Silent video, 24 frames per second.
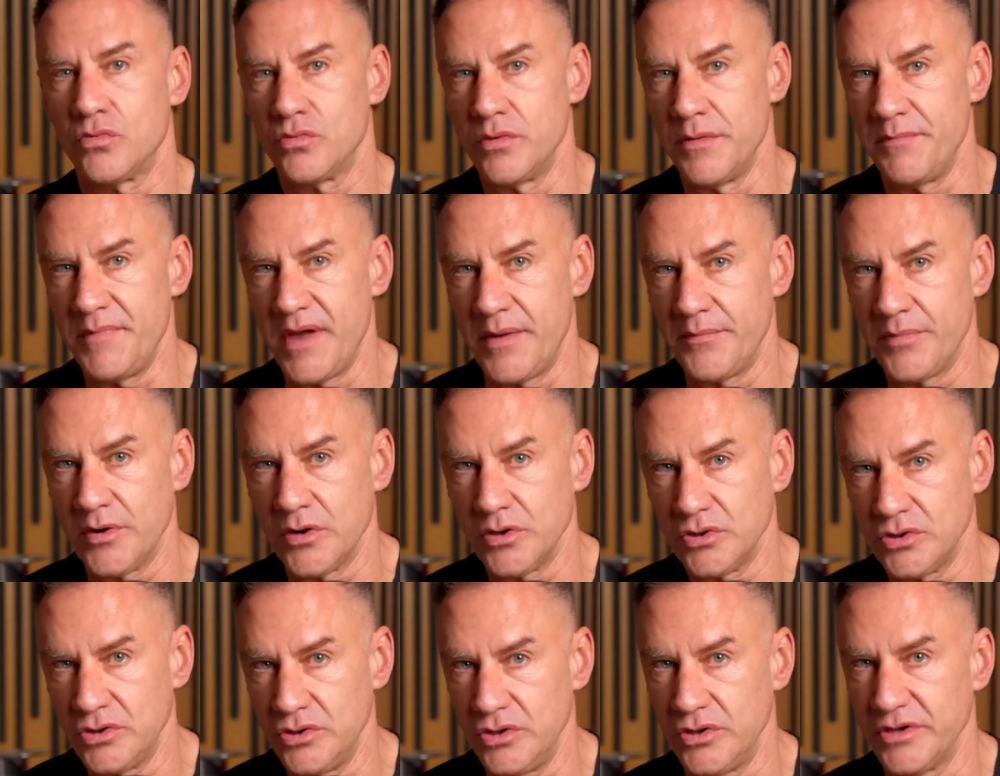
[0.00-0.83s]

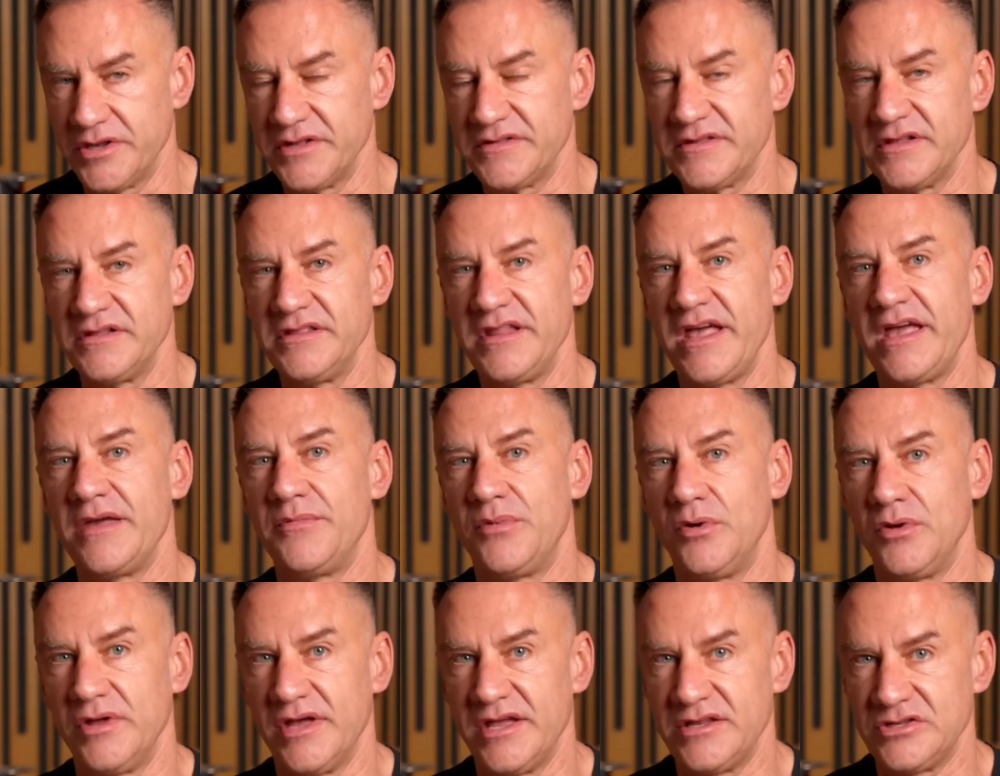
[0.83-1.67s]
Remember, look at the
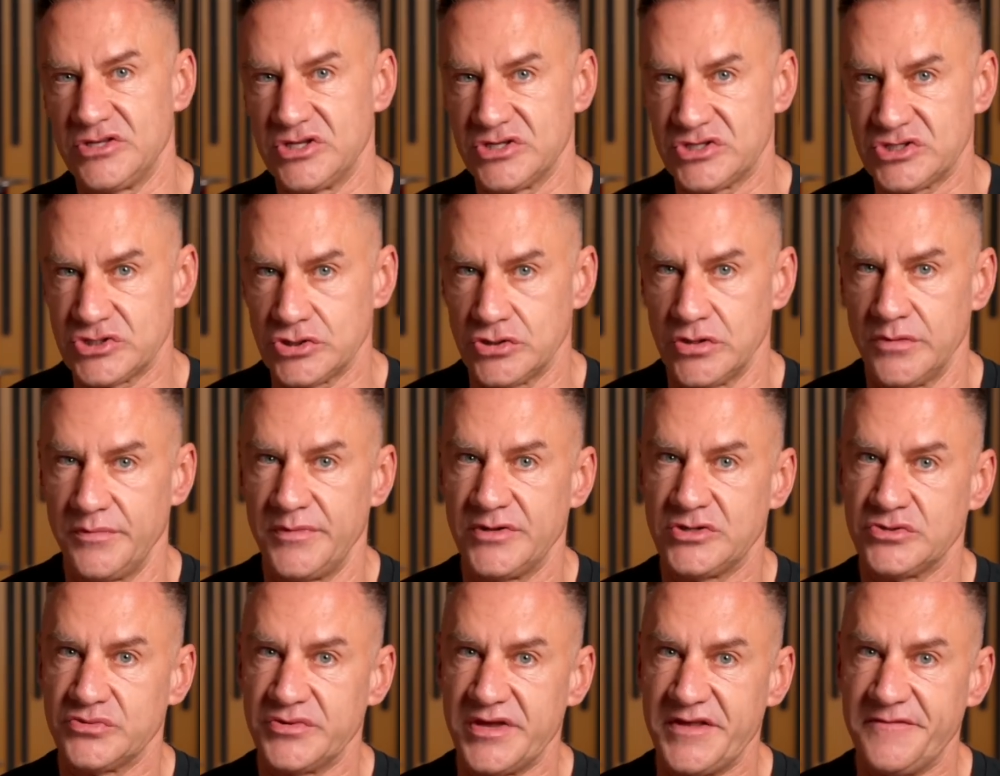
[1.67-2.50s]
label and discern
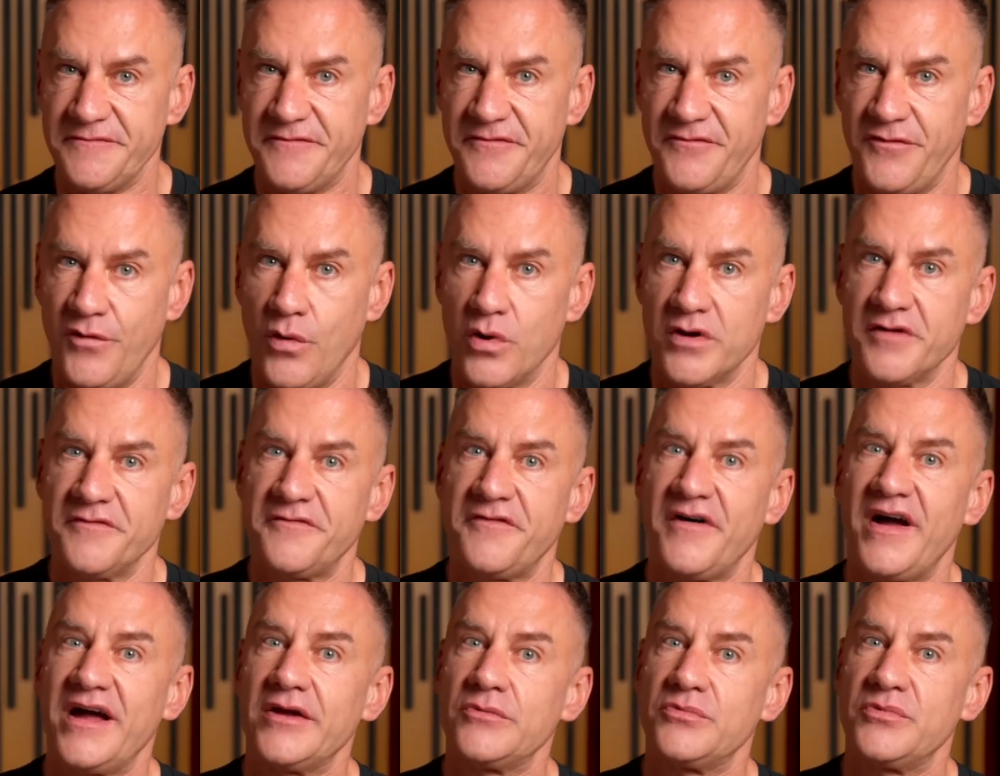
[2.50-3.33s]
between
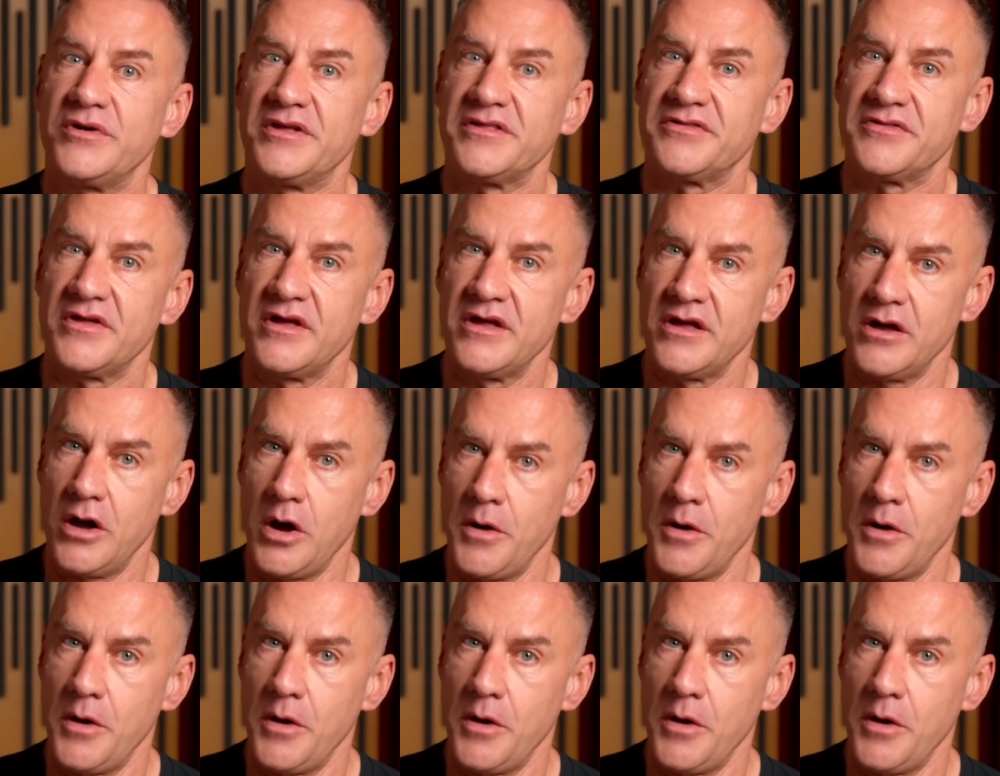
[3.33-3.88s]
fortified with